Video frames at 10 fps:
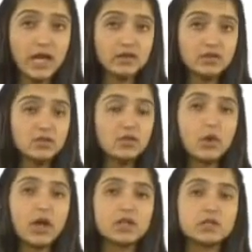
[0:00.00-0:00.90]
has no
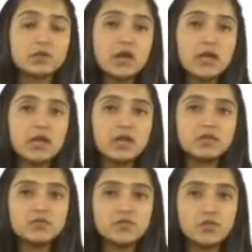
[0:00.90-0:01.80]
value
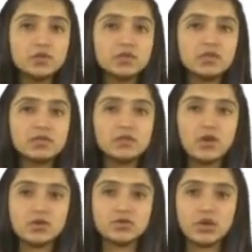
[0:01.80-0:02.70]
in enforcing the
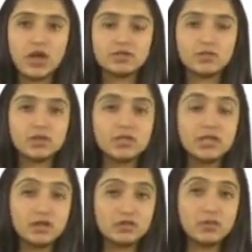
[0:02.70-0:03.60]
contract with
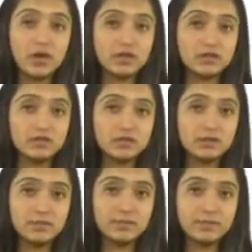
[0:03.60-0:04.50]
the underwriters.